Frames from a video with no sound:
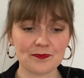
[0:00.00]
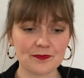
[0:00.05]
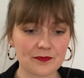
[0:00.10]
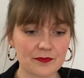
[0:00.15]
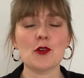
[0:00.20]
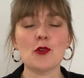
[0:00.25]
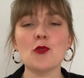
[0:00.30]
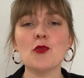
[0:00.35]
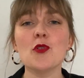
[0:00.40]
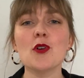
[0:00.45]

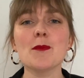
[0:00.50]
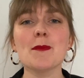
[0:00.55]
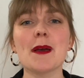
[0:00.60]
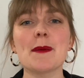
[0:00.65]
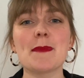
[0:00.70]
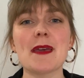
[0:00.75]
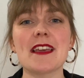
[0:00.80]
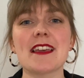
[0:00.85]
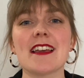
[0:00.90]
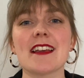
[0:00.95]
Who am I
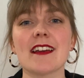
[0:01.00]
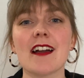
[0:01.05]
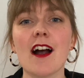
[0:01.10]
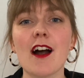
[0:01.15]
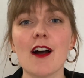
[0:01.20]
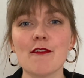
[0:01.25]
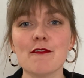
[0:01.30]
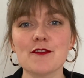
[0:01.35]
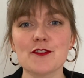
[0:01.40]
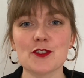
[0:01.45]
making
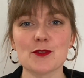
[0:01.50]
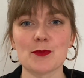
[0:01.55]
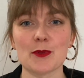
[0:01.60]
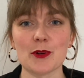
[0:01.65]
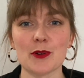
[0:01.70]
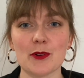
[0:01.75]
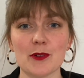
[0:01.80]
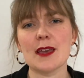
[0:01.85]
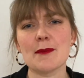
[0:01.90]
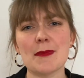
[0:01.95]

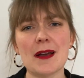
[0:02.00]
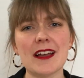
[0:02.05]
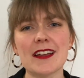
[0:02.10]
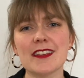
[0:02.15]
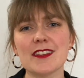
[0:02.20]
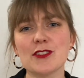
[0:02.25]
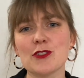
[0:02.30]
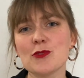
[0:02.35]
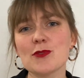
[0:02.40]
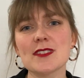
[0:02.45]
comfortable? Am
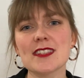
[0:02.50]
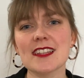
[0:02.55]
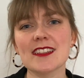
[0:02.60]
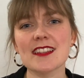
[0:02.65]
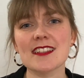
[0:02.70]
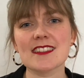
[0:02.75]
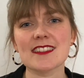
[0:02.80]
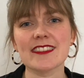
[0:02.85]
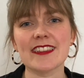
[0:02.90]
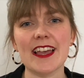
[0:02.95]
I using
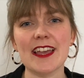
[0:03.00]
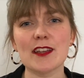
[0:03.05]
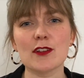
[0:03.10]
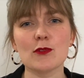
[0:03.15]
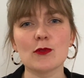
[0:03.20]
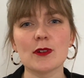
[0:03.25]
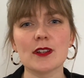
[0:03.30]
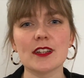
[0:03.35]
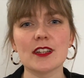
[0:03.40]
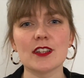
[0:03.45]
this
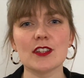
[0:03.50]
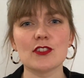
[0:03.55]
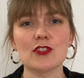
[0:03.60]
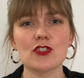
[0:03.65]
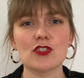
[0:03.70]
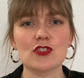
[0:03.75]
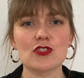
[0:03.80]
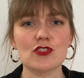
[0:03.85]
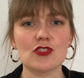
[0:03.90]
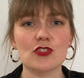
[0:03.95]

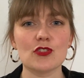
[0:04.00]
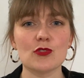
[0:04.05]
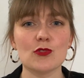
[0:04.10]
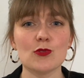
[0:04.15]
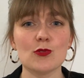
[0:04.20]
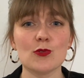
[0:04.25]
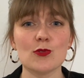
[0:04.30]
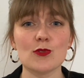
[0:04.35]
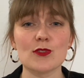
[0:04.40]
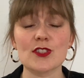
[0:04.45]
language
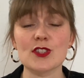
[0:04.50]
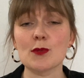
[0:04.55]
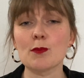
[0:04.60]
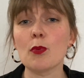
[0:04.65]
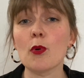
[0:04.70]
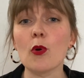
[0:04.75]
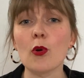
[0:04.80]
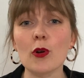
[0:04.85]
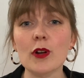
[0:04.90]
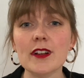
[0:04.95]
to
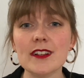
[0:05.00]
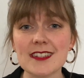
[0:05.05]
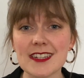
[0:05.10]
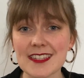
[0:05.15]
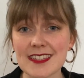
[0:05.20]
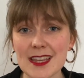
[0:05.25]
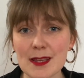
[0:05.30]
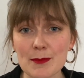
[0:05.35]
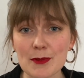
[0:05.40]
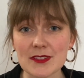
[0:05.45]
support
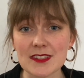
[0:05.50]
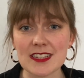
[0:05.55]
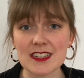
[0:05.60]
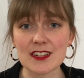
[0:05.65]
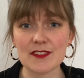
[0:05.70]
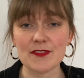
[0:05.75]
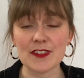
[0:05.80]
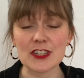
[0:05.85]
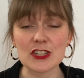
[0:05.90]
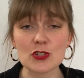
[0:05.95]
disabled
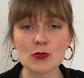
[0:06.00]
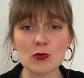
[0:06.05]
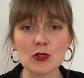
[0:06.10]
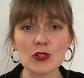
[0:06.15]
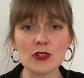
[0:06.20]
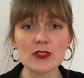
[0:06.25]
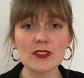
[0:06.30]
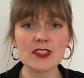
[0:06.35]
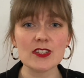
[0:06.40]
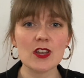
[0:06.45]

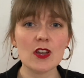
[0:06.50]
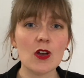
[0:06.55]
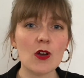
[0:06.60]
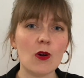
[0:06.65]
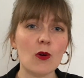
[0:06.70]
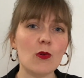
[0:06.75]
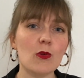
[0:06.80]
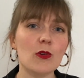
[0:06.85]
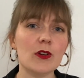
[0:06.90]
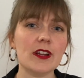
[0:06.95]
individuals?
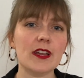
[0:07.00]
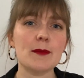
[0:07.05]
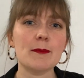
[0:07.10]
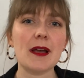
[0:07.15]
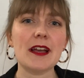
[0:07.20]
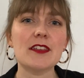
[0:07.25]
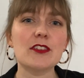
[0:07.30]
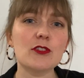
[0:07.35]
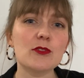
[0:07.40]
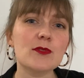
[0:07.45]
Or am
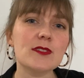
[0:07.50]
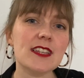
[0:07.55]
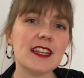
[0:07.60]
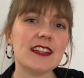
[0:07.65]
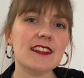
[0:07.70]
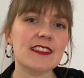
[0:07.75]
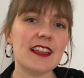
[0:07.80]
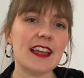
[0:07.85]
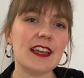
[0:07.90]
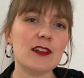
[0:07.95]
I
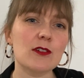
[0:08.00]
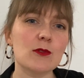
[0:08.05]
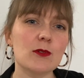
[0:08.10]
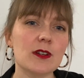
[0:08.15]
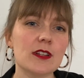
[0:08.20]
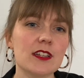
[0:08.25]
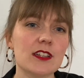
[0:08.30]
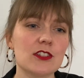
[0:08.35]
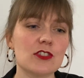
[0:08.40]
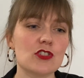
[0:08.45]
using
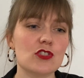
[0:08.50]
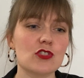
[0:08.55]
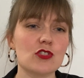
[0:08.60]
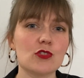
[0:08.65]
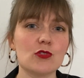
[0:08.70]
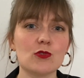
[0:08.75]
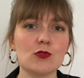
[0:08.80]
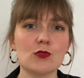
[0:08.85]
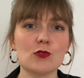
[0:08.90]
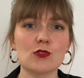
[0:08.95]
language
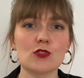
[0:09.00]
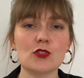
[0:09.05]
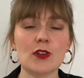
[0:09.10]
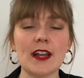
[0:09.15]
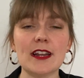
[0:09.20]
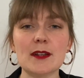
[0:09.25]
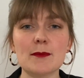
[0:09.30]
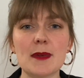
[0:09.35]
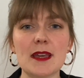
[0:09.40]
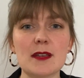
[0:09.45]
to
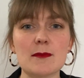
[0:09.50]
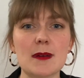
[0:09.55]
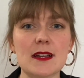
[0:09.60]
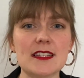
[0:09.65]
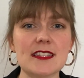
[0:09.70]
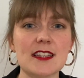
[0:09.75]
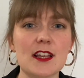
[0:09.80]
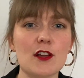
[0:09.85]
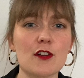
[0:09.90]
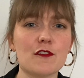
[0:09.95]
try to make
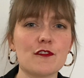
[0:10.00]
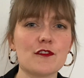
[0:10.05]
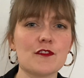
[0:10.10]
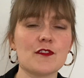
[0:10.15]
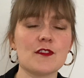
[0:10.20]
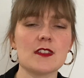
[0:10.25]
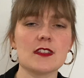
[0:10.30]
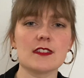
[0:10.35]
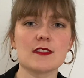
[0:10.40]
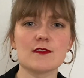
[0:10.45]
myself
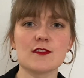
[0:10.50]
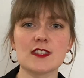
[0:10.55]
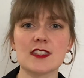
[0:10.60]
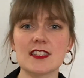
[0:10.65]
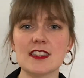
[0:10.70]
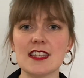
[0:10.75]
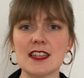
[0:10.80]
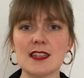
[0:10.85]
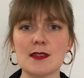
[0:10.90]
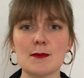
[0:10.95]

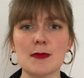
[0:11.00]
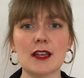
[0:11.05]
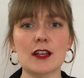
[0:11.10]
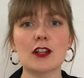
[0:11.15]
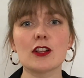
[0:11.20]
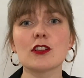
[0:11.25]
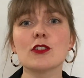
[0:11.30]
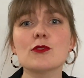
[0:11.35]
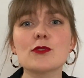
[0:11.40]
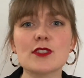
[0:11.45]
seem
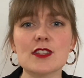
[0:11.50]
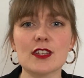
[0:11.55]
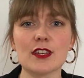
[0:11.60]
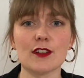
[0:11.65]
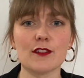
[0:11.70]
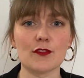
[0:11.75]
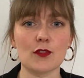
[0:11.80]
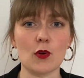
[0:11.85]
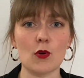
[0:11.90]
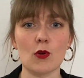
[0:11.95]

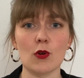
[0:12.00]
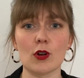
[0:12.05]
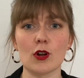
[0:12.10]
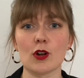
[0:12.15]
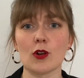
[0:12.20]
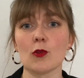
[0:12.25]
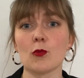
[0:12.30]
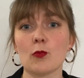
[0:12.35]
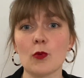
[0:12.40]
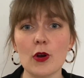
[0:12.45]
inclusive
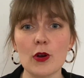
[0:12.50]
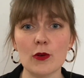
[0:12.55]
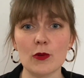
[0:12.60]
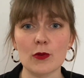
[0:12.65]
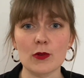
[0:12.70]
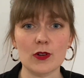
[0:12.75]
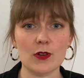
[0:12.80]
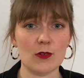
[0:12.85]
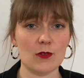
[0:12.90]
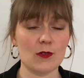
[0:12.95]
or
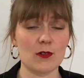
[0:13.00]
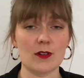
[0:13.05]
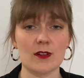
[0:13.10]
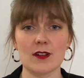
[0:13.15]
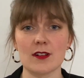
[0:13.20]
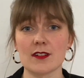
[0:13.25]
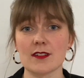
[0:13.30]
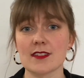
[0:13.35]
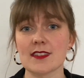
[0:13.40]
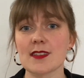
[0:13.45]
woke
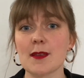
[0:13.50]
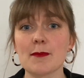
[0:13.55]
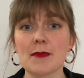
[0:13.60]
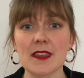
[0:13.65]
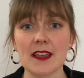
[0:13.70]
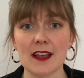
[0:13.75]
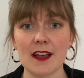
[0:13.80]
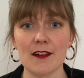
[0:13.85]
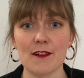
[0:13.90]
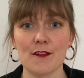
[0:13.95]
or
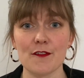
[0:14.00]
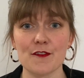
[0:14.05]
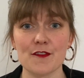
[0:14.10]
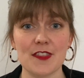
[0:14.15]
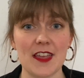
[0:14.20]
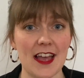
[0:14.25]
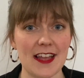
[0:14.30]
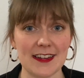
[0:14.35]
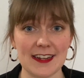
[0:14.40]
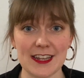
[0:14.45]
something of
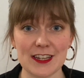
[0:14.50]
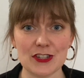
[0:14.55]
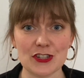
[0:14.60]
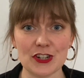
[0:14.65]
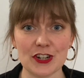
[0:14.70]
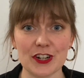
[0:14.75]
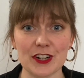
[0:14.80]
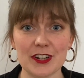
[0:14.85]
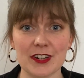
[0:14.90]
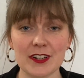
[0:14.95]
that
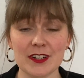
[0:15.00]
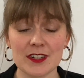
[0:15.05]
nature?